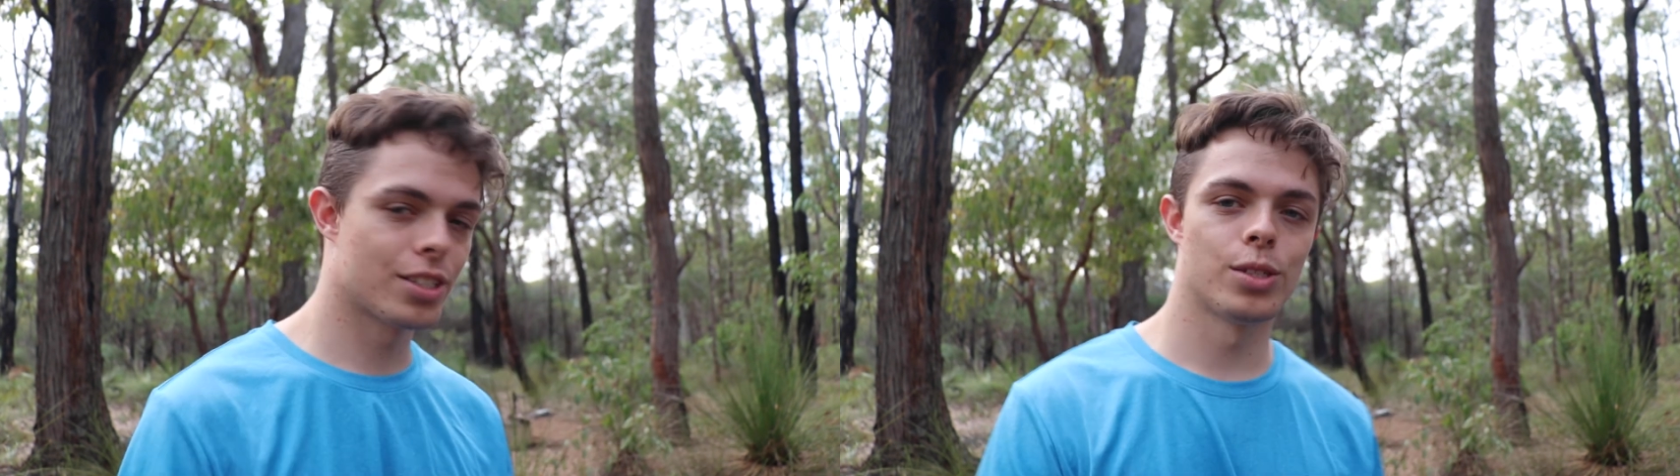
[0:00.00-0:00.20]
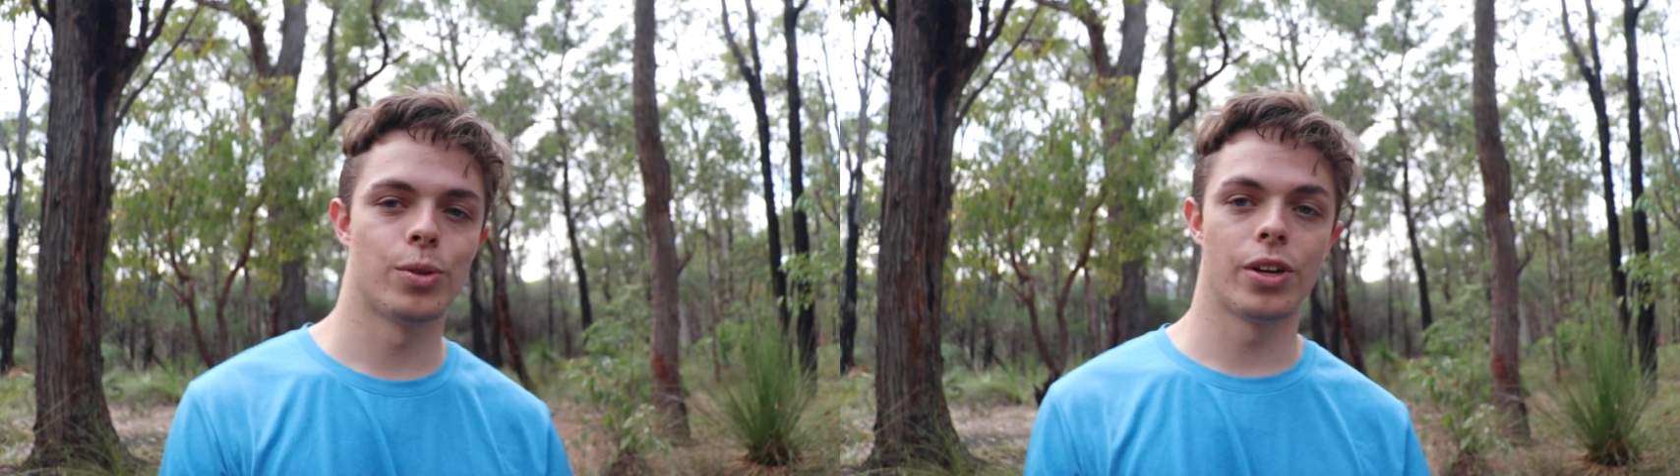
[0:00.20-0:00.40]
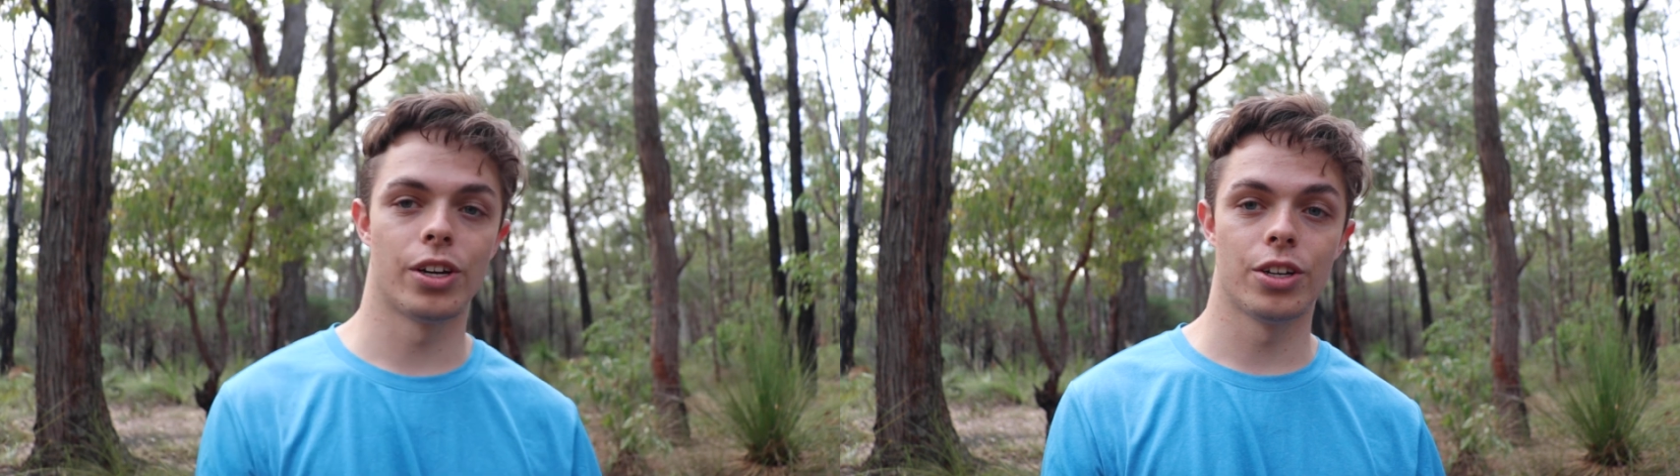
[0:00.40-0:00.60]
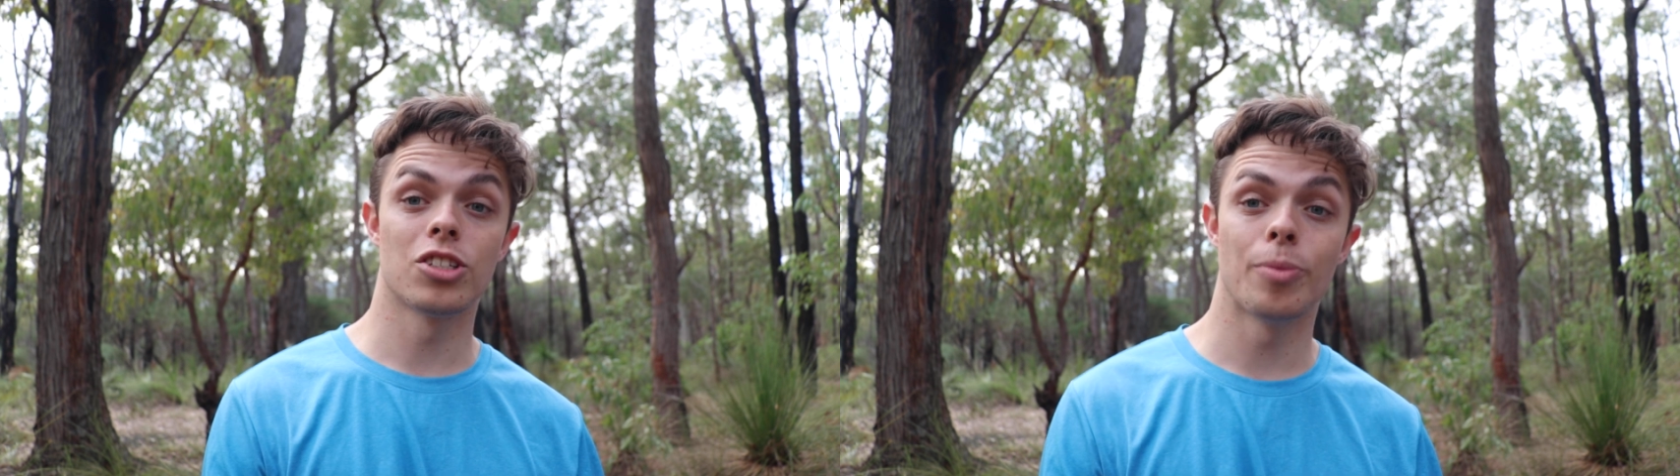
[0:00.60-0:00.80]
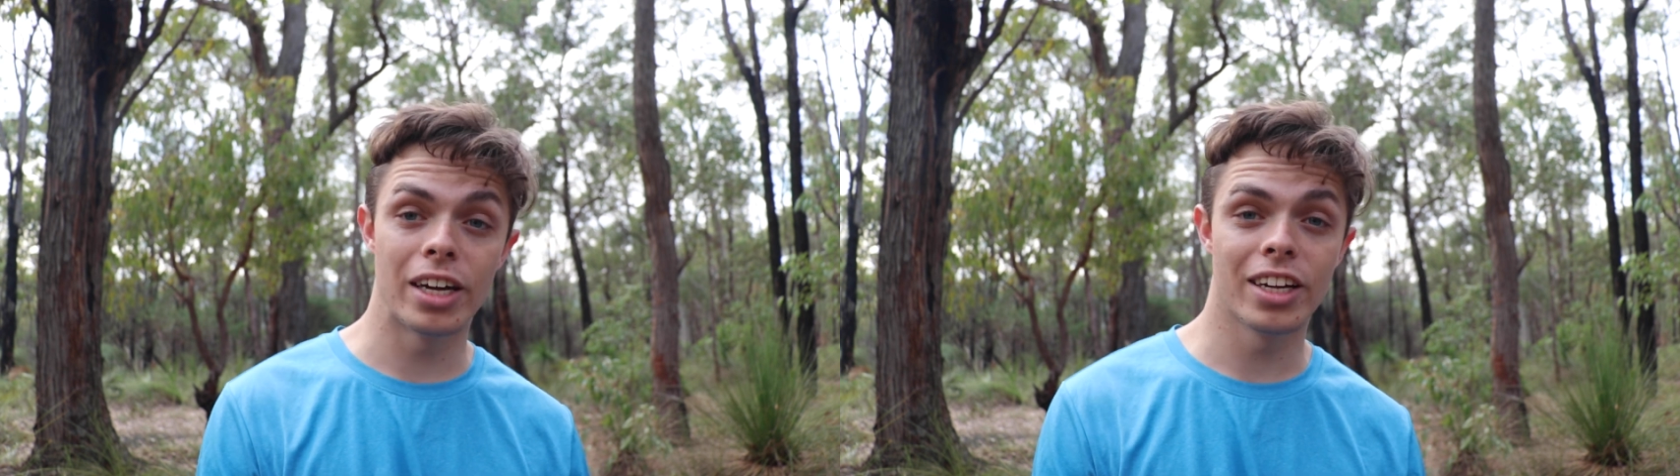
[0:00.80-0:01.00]
because we were gonna do
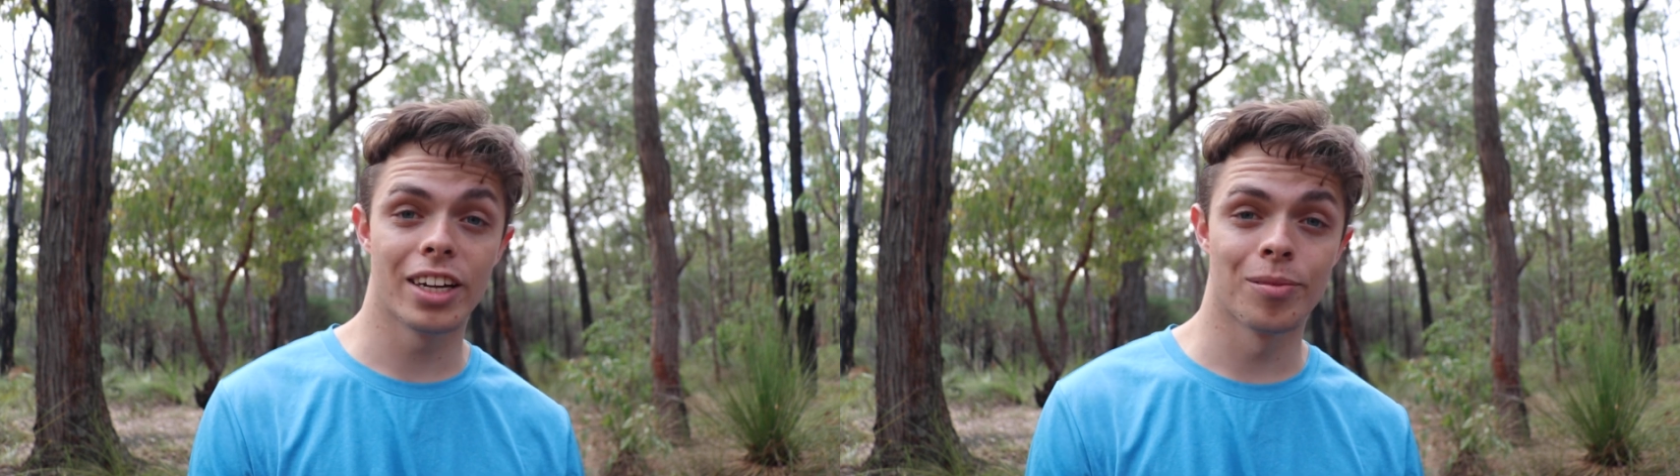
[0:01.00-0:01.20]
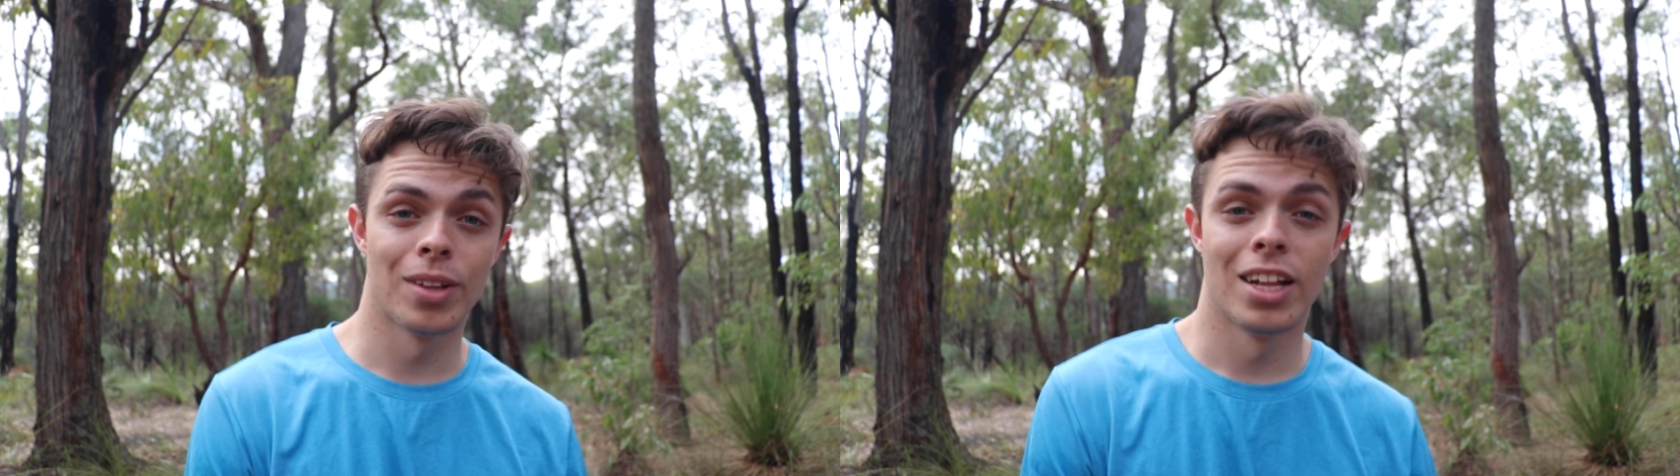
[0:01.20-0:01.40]
some editing,